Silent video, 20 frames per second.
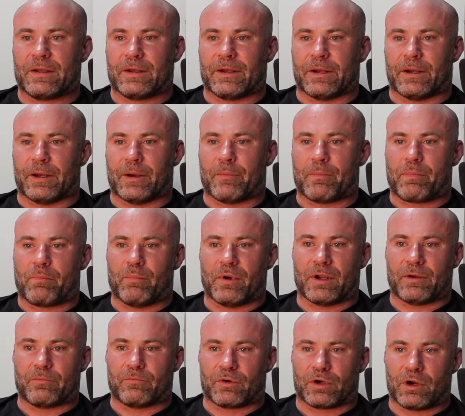
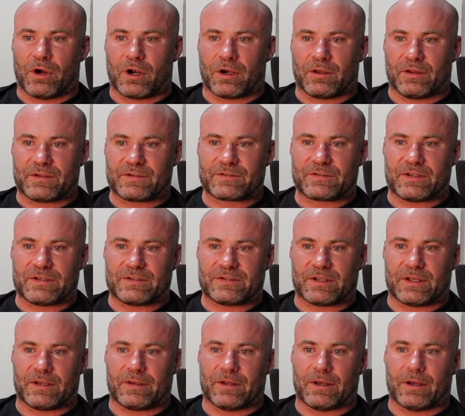But regardless, they
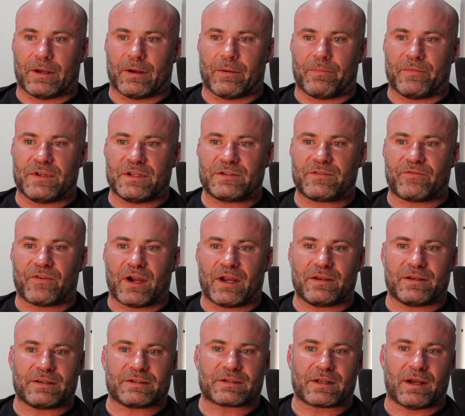said these
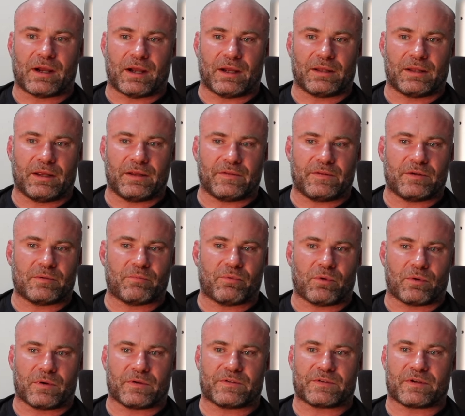findings highlight the
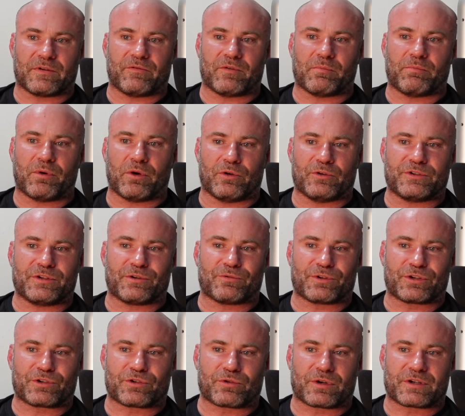importance of imposing
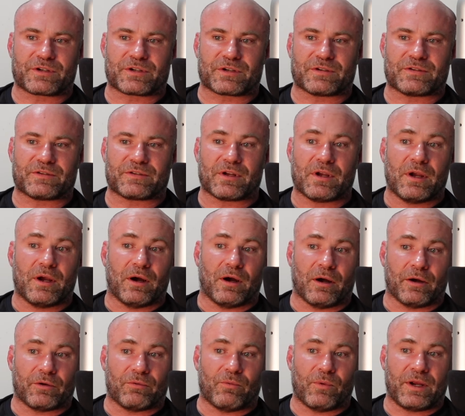restrictions
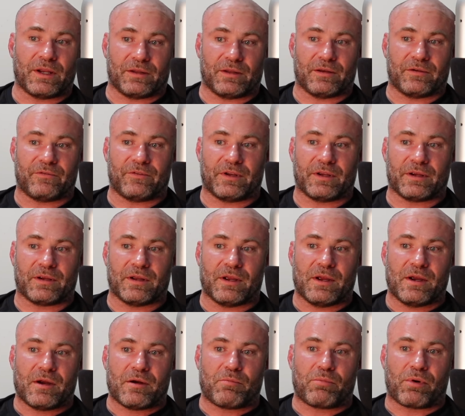on weightlifting
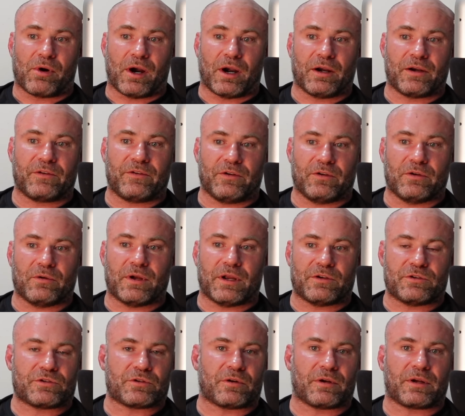prior to
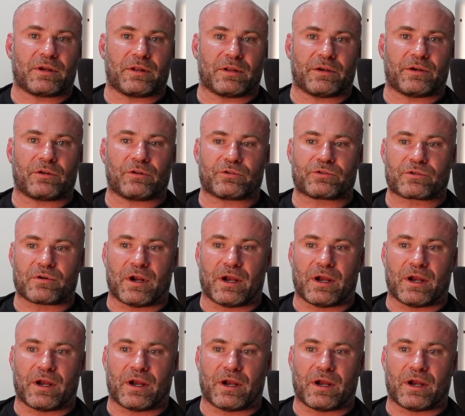and during clinical